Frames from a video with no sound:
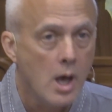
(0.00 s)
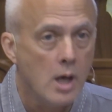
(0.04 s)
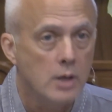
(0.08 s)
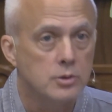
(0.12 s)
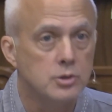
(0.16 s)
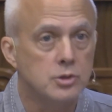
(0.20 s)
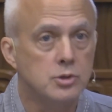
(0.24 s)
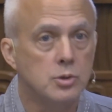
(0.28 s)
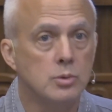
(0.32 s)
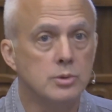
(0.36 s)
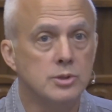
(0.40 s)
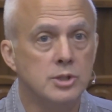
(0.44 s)

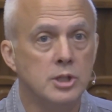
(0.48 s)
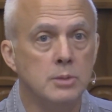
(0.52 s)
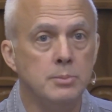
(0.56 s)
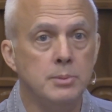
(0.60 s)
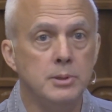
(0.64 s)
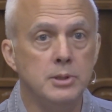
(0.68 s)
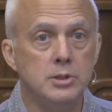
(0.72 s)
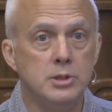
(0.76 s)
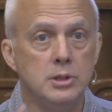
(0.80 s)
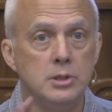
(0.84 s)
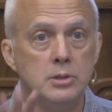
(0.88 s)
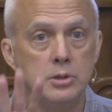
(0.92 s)
So
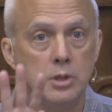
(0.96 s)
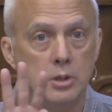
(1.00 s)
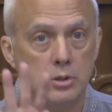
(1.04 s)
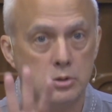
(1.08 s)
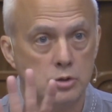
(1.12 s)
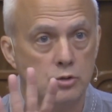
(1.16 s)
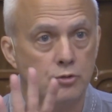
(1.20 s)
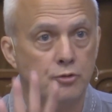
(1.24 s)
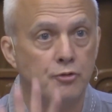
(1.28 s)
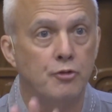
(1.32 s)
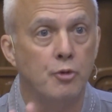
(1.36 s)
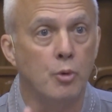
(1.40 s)
TBC
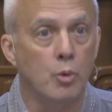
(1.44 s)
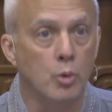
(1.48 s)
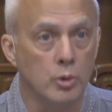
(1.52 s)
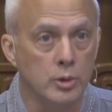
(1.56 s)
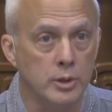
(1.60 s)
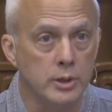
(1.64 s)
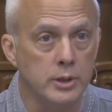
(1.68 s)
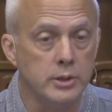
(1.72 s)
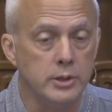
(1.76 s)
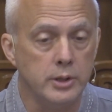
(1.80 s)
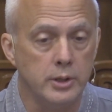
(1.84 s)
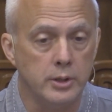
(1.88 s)
does 4
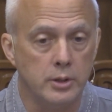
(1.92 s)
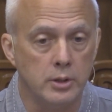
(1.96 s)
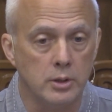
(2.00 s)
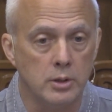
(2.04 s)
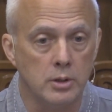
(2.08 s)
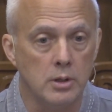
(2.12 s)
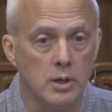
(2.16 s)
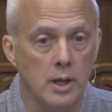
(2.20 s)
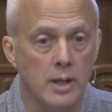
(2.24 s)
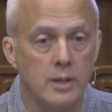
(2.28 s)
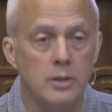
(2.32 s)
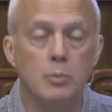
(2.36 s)
a
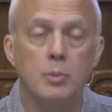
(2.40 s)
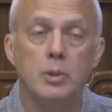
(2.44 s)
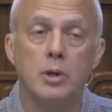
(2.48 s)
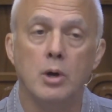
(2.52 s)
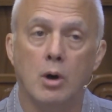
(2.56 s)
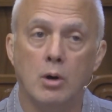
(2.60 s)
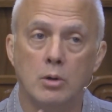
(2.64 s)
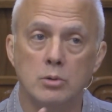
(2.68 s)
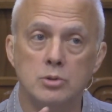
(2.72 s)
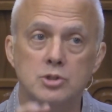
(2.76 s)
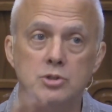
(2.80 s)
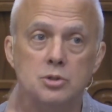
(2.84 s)
year. And then we
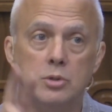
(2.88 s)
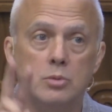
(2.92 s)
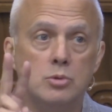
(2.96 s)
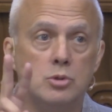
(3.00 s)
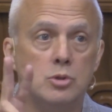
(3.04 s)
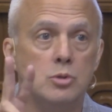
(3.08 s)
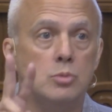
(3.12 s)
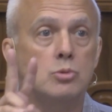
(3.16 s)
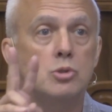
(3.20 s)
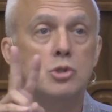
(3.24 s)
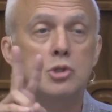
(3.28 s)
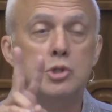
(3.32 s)
also
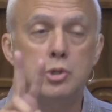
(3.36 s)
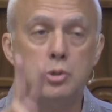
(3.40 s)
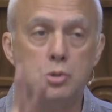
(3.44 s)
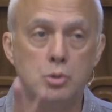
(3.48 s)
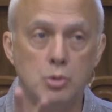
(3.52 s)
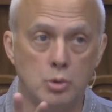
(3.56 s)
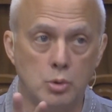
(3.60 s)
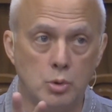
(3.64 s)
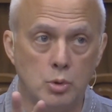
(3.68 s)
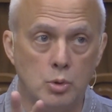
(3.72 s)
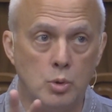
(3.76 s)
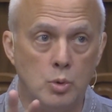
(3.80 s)
do
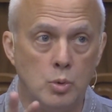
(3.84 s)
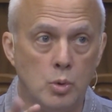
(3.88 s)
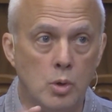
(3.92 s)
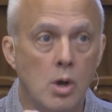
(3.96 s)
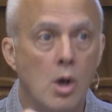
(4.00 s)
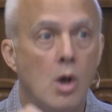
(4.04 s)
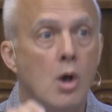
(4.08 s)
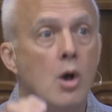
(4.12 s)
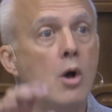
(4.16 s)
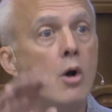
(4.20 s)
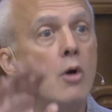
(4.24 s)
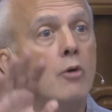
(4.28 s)
2
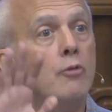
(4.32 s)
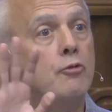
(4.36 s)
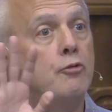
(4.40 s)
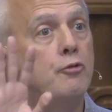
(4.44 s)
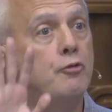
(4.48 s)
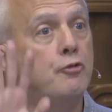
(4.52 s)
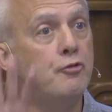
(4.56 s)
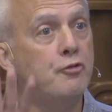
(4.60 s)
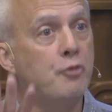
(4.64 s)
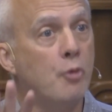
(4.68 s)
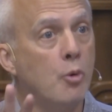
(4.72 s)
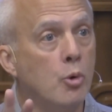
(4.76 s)

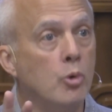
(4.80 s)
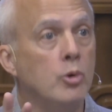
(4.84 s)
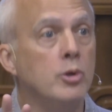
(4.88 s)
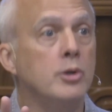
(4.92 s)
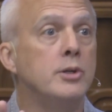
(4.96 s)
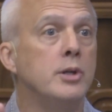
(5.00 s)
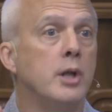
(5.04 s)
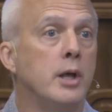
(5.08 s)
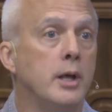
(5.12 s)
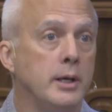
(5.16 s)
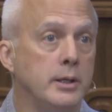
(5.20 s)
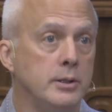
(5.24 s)

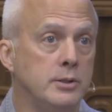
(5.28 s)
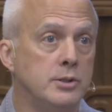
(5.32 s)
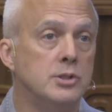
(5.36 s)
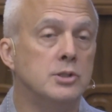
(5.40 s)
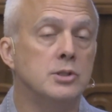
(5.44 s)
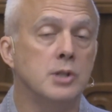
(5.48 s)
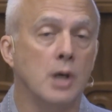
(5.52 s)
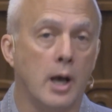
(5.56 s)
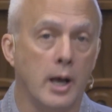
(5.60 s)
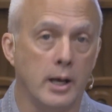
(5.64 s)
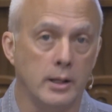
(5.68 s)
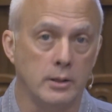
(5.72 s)
4-day
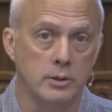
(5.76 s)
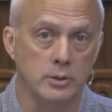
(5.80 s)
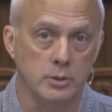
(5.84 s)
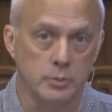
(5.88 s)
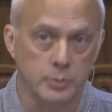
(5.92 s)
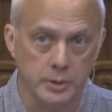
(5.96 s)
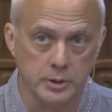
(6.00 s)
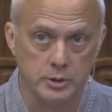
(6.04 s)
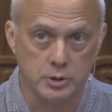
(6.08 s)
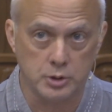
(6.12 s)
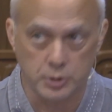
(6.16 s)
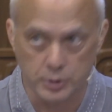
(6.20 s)
silent
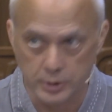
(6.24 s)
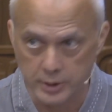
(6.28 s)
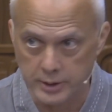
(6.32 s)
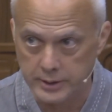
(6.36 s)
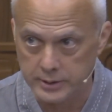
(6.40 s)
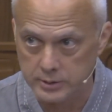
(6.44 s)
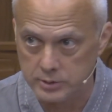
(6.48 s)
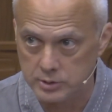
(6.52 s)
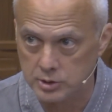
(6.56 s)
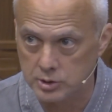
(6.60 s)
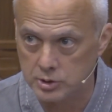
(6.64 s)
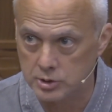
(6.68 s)

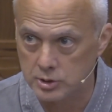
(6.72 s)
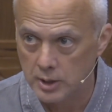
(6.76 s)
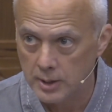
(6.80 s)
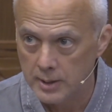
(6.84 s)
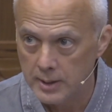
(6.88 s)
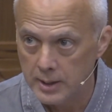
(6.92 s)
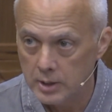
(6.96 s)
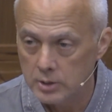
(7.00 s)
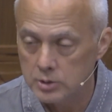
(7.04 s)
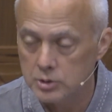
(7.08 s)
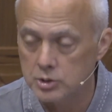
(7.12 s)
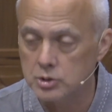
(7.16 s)
retreats.
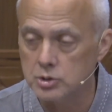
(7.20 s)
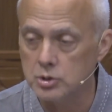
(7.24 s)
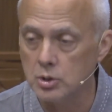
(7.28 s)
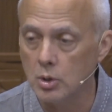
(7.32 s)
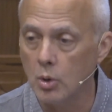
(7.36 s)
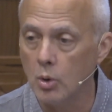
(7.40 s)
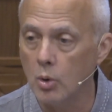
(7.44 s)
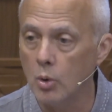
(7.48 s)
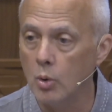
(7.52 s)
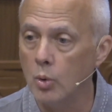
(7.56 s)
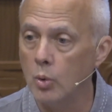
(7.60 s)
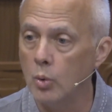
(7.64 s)

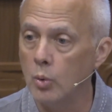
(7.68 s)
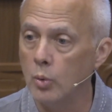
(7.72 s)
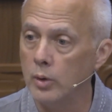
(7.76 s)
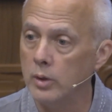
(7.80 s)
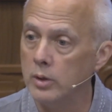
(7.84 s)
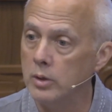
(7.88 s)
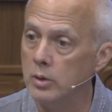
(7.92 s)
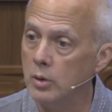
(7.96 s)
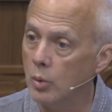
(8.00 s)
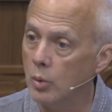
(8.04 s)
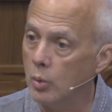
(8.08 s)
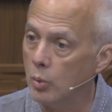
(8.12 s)
So,
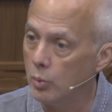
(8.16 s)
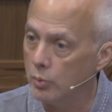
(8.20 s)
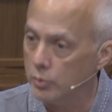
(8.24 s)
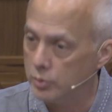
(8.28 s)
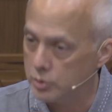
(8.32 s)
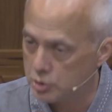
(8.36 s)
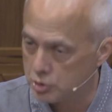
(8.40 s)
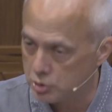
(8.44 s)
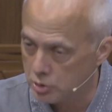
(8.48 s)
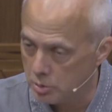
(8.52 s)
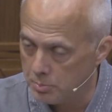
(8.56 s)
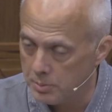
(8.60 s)

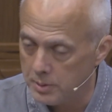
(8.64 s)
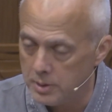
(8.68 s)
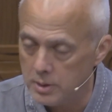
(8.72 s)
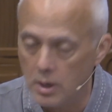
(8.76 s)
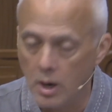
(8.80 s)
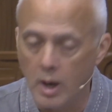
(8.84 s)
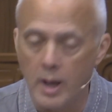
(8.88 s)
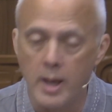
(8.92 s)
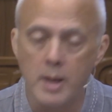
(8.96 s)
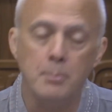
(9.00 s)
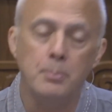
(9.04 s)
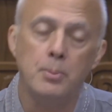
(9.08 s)
should be
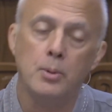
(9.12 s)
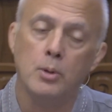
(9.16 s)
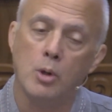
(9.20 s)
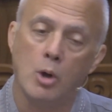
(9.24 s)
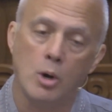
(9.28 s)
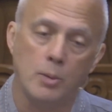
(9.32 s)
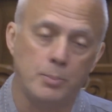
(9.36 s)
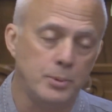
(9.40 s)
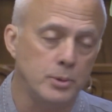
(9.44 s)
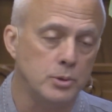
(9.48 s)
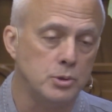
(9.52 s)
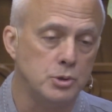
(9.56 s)
ample
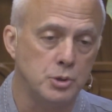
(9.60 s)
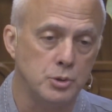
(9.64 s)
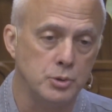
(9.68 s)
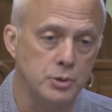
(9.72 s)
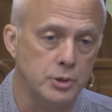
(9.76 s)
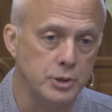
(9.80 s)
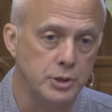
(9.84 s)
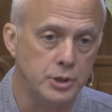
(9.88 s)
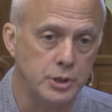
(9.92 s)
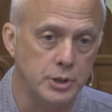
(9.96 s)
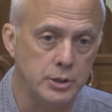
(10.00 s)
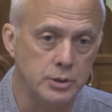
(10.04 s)

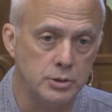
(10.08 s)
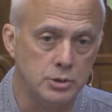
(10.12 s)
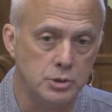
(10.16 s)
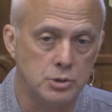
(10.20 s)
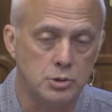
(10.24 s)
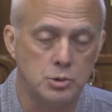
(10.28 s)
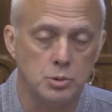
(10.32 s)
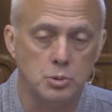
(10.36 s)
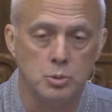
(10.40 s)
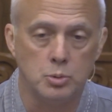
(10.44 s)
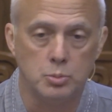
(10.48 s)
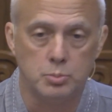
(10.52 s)
opportunities
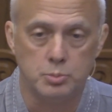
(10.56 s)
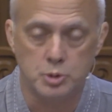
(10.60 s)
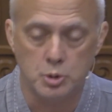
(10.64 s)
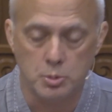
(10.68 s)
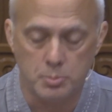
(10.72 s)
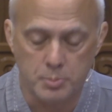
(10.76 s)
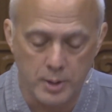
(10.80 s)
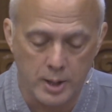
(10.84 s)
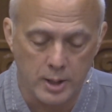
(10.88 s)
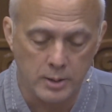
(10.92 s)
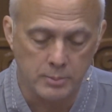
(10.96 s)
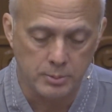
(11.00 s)
to
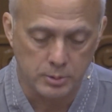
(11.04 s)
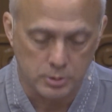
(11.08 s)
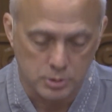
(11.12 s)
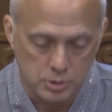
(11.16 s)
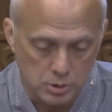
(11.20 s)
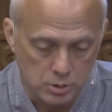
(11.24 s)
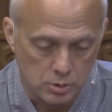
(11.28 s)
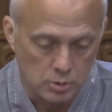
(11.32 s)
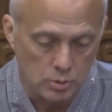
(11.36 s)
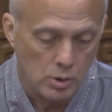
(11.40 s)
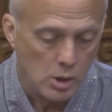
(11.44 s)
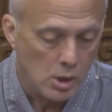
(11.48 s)
be able
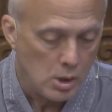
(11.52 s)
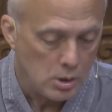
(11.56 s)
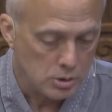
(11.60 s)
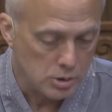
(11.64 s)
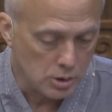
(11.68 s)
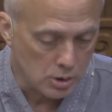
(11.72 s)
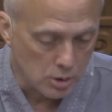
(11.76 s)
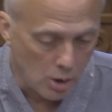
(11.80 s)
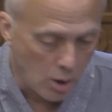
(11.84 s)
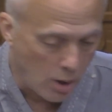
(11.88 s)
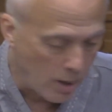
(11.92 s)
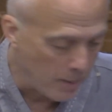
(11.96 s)
to
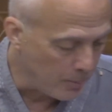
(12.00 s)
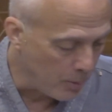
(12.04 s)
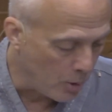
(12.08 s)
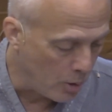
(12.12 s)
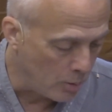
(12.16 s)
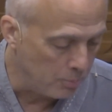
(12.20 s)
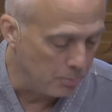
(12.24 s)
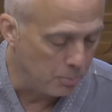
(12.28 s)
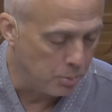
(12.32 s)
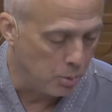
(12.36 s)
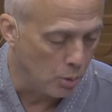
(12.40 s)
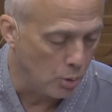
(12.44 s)
climb
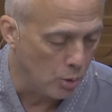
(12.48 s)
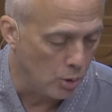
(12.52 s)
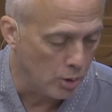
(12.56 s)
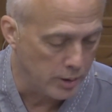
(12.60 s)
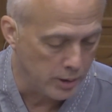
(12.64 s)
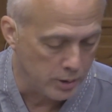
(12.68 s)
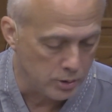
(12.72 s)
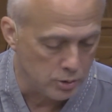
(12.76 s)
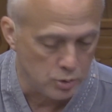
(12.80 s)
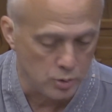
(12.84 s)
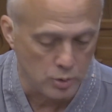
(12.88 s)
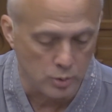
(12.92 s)
on board
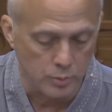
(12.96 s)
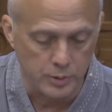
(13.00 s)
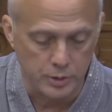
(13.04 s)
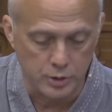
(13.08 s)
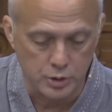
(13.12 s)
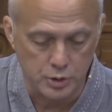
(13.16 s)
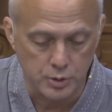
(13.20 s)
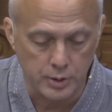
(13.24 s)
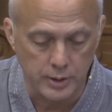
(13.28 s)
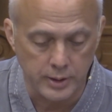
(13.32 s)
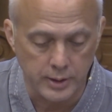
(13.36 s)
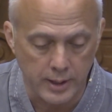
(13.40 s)
and do a
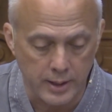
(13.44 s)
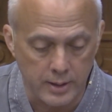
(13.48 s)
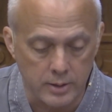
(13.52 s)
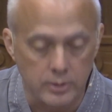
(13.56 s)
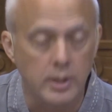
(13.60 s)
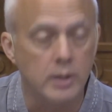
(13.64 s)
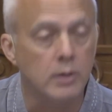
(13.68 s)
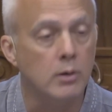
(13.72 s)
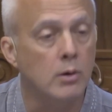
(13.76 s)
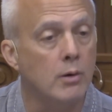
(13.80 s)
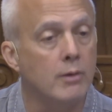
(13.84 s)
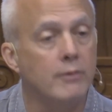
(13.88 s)
retreat. And
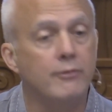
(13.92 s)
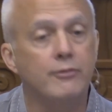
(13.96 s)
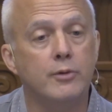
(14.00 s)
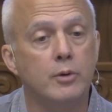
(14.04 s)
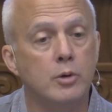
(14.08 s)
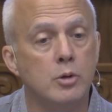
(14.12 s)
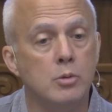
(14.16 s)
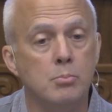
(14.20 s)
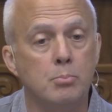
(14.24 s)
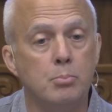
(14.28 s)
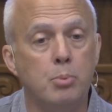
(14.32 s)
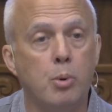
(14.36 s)
they are a
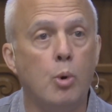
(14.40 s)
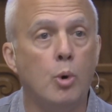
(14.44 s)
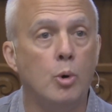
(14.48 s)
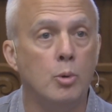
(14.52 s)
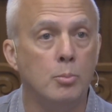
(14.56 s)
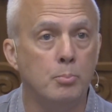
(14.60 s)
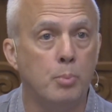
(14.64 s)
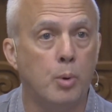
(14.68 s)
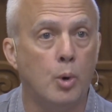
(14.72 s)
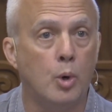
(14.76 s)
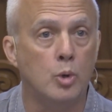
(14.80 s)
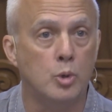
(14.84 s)
very
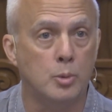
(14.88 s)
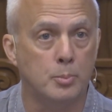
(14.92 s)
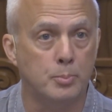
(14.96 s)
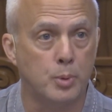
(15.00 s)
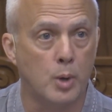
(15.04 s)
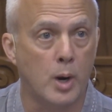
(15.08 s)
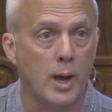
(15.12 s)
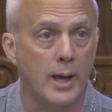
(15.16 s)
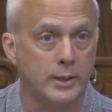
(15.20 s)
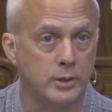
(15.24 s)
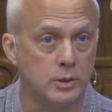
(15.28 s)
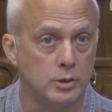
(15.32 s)
important part of the
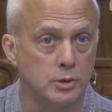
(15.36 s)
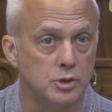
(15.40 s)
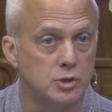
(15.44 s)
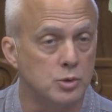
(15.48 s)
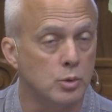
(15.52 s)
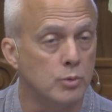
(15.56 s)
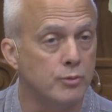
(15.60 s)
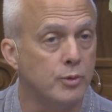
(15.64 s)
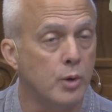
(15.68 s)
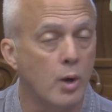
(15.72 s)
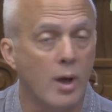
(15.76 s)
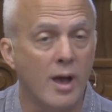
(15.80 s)
practice.
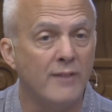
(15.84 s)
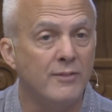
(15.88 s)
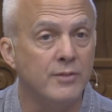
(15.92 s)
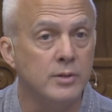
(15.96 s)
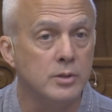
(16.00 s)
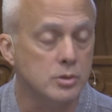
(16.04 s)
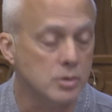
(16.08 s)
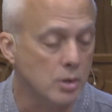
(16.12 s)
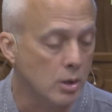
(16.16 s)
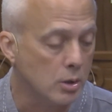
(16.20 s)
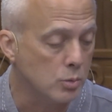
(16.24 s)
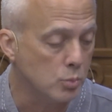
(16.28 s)
So if you
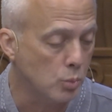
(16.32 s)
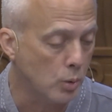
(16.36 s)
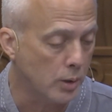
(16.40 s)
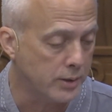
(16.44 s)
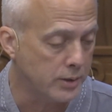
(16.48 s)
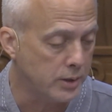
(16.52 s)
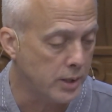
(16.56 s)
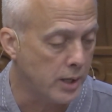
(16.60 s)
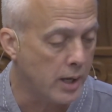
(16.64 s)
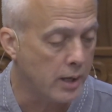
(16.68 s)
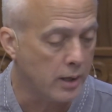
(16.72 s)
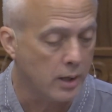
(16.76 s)
haven't done
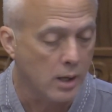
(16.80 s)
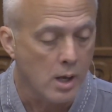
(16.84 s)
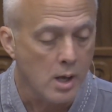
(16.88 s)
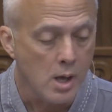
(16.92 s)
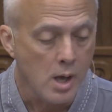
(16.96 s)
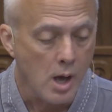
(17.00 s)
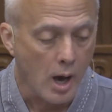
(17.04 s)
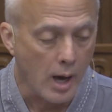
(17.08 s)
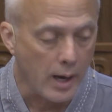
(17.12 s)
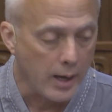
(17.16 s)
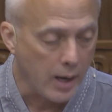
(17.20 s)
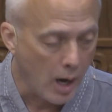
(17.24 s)
one yet,
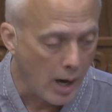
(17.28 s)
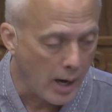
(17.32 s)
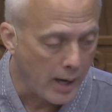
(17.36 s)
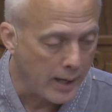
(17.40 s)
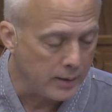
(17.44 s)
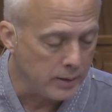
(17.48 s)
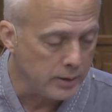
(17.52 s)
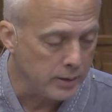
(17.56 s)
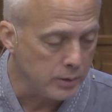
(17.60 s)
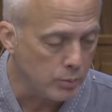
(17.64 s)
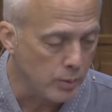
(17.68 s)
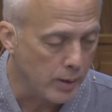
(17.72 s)
I
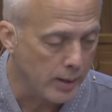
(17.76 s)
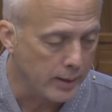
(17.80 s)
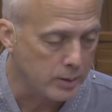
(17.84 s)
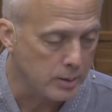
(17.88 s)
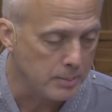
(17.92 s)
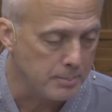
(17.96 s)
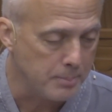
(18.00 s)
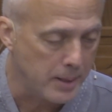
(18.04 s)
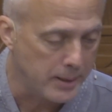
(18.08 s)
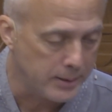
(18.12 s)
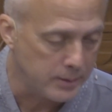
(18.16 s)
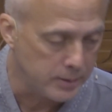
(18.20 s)
highly
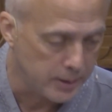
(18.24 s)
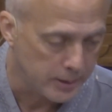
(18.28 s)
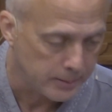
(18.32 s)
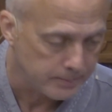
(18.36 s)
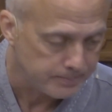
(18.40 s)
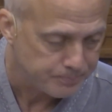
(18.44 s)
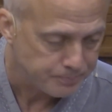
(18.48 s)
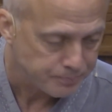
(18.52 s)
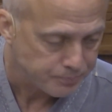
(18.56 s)
recommend it.